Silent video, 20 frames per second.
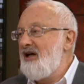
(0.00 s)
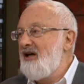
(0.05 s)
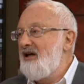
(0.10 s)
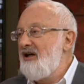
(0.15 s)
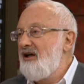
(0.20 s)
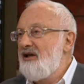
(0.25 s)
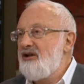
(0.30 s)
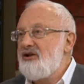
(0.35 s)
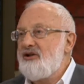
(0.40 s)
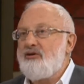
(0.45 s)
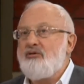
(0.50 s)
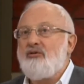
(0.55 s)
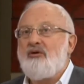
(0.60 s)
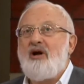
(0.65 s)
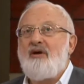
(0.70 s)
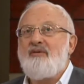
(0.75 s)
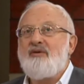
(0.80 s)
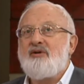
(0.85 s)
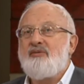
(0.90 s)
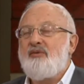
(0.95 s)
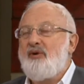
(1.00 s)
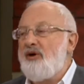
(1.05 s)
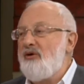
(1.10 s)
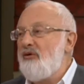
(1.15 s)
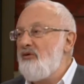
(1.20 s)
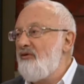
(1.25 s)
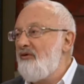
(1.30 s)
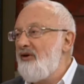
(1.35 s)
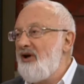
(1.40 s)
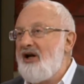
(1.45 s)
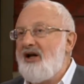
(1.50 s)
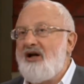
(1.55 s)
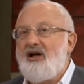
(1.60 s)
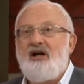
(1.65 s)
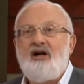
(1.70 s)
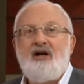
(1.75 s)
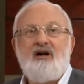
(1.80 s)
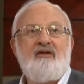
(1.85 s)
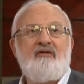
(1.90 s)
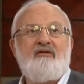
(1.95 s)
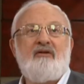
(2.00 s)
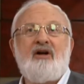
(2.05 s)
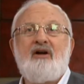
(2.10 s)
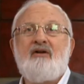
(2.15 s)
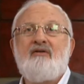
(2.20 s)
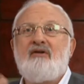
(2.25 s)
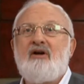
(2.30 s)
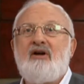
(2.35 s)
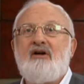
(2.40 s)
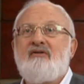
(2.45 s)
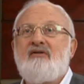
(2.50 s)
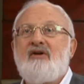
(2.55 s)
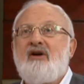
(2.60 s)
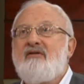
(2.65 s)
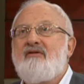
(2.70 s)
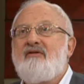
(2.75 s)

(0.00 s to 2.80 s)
you burst out and you come out and